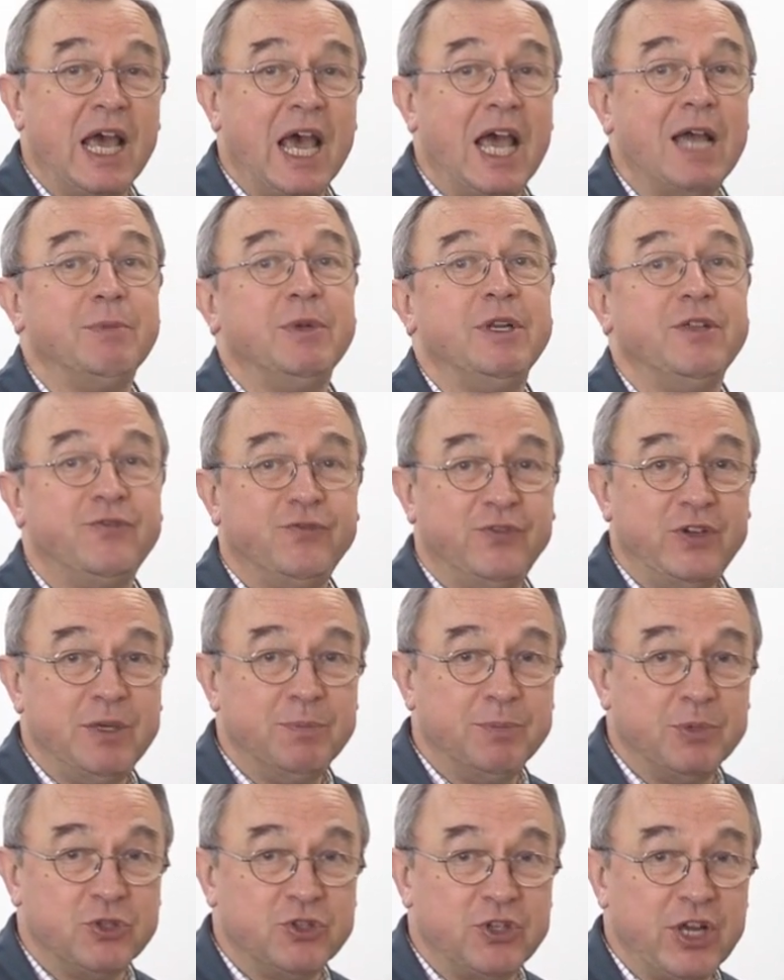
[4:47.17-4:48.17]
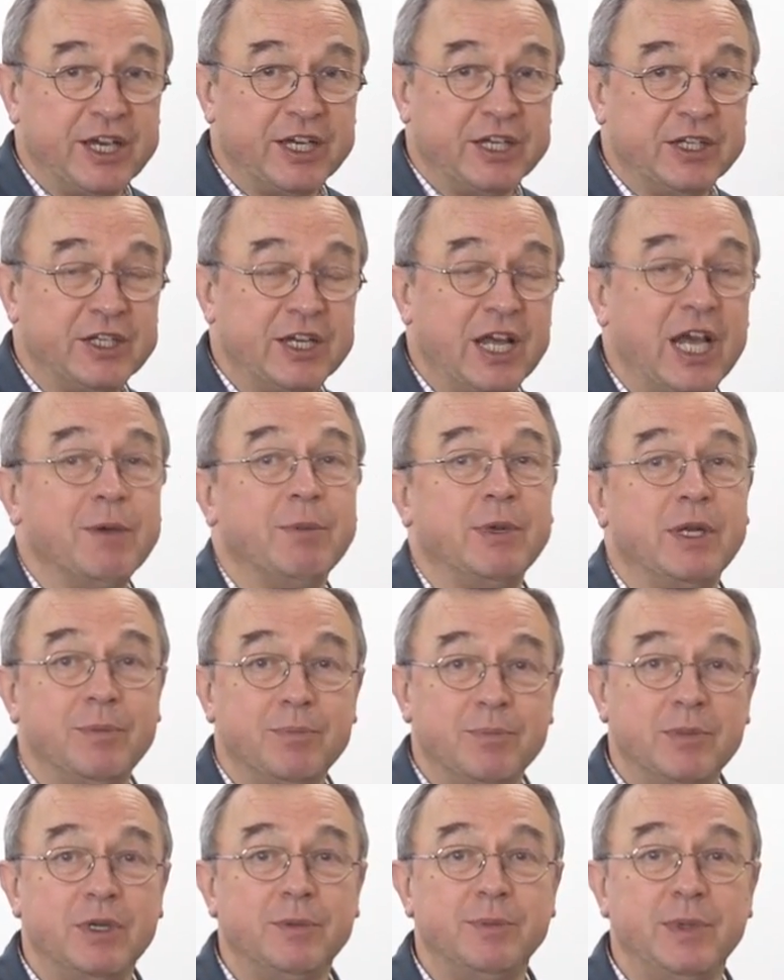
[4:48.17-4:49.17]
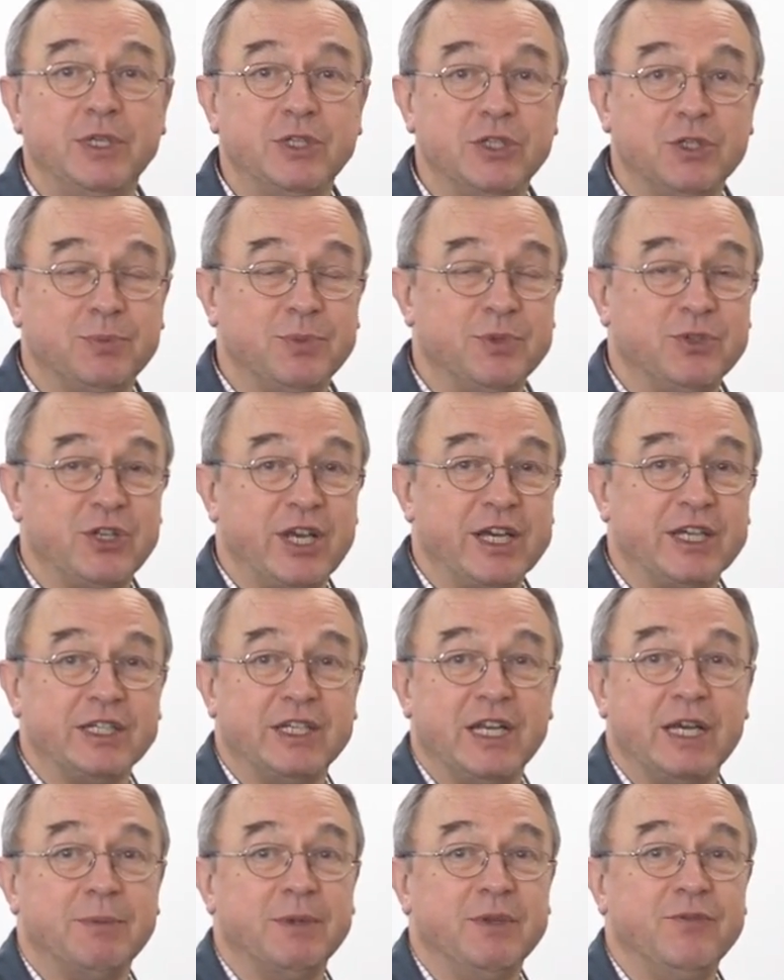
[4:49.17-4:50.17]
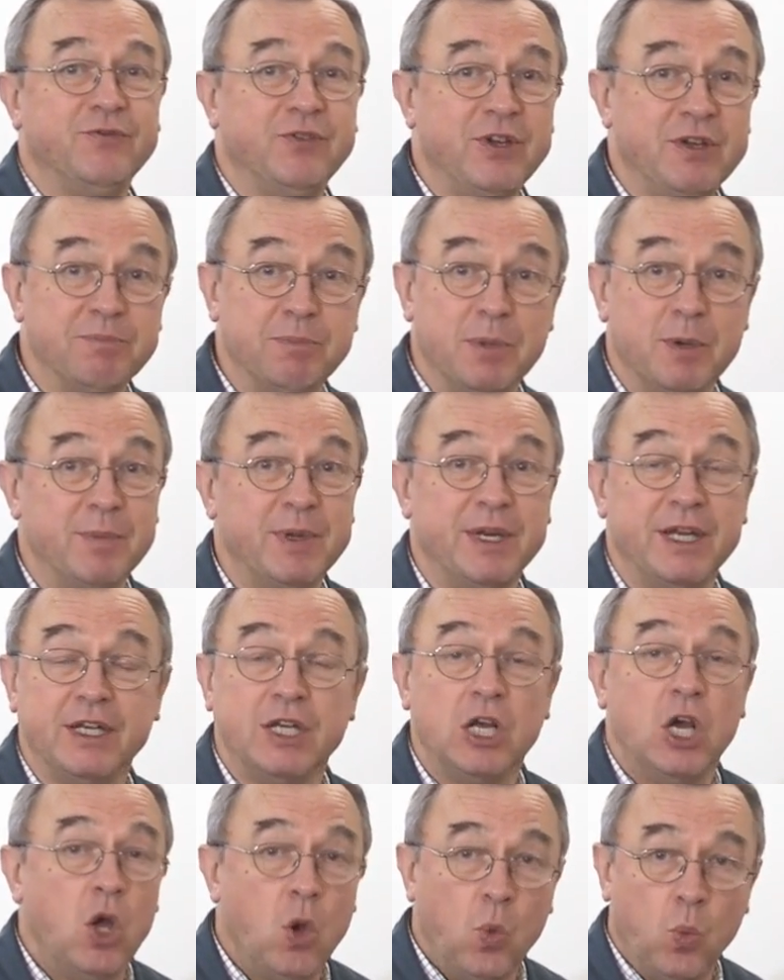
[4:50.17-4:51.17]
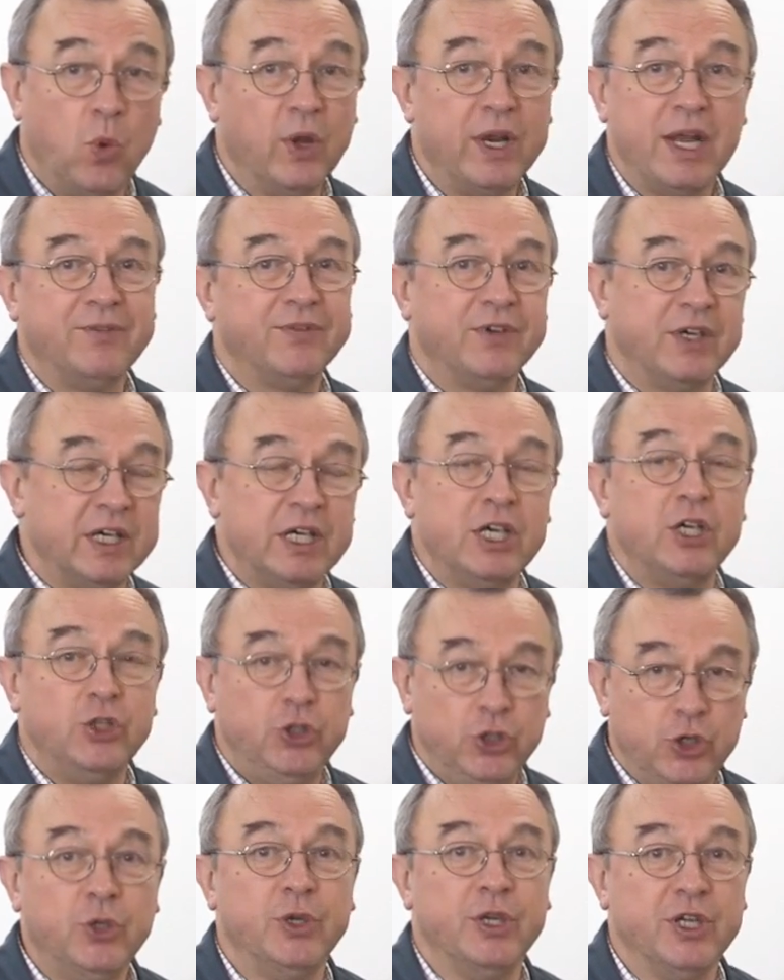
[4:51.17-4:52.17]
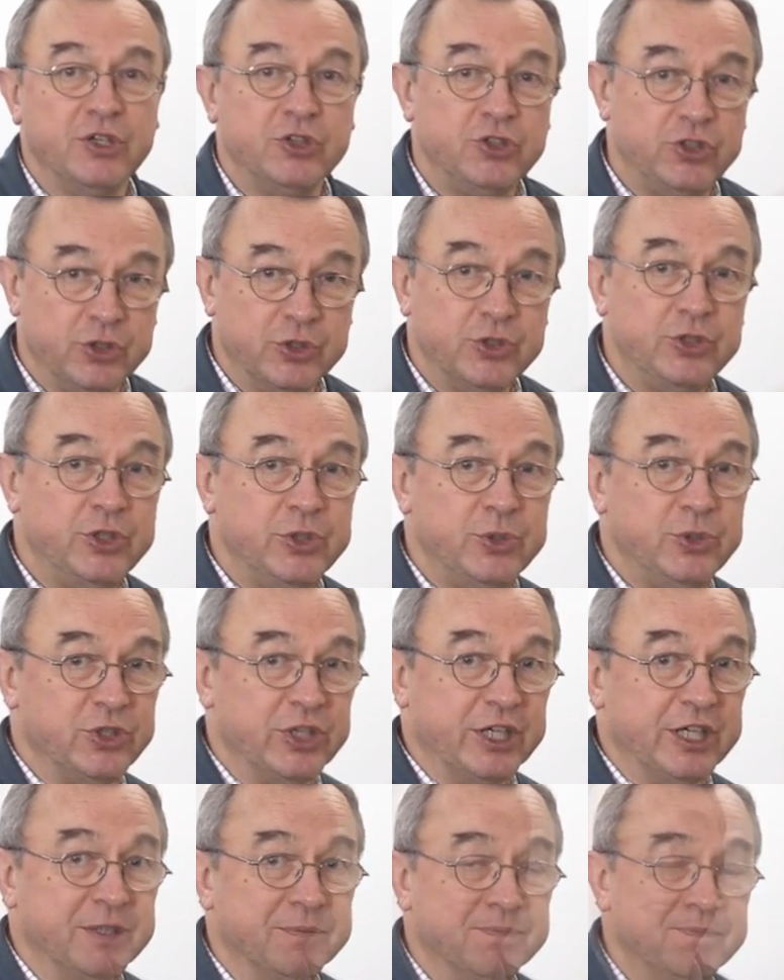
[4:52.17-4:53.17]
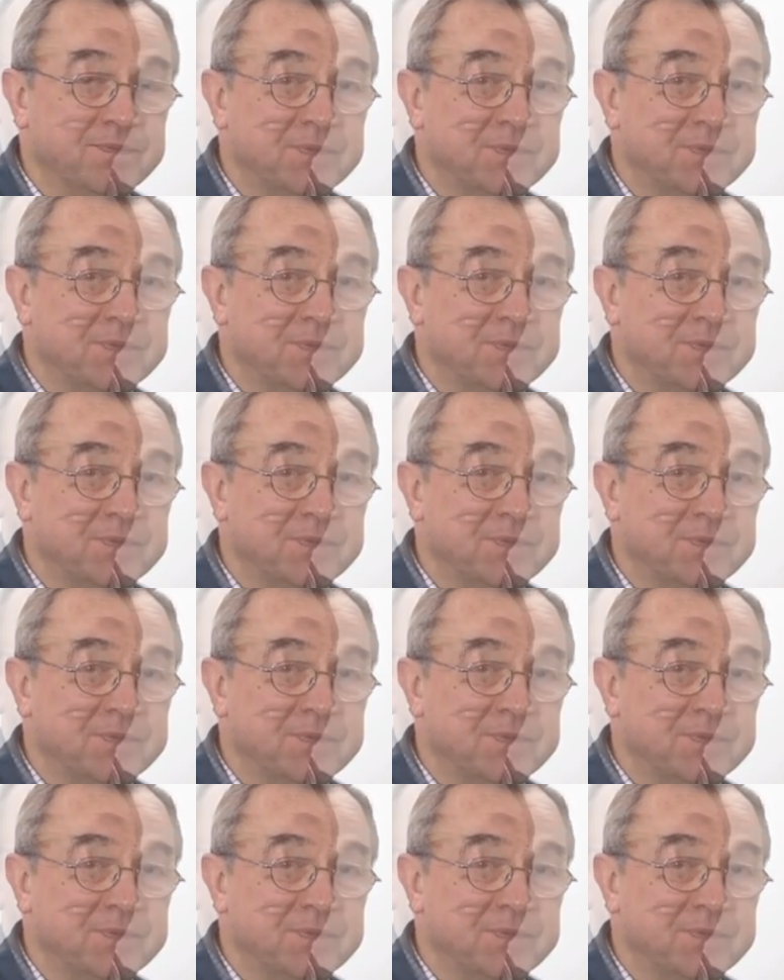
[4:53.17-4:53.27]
How many feet per second, how many millimeters per second, how many feet per minute, whatever units you're using.